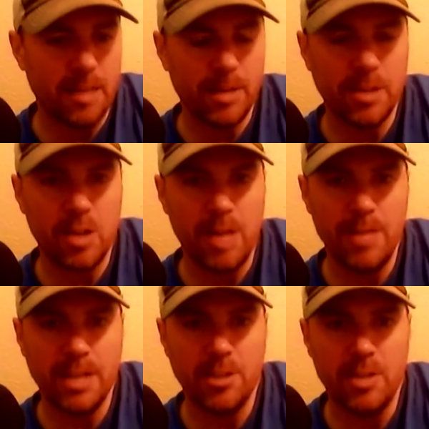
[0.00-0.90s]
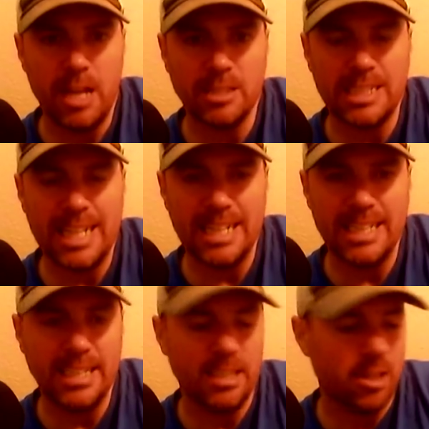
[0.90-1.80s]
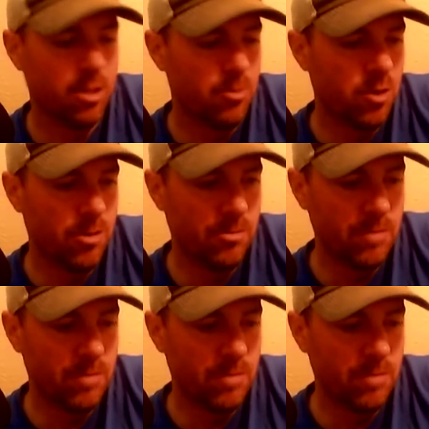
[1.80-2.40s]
I'm going to try and make 2019 a little more